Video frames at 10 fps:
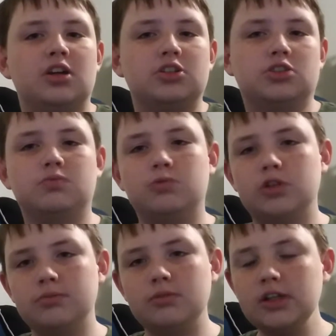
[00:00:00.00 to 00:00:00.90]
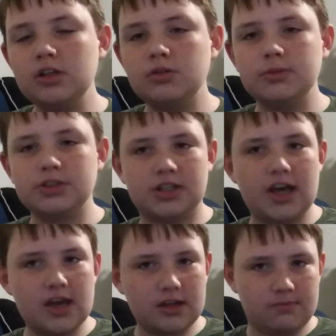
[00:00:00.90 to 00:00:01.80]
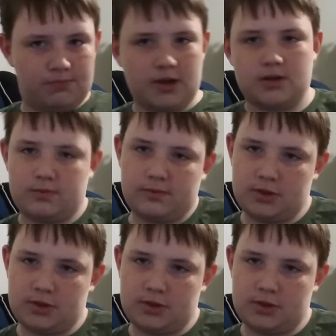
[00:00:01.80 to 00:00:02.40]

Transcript: just one little mistake, and bam,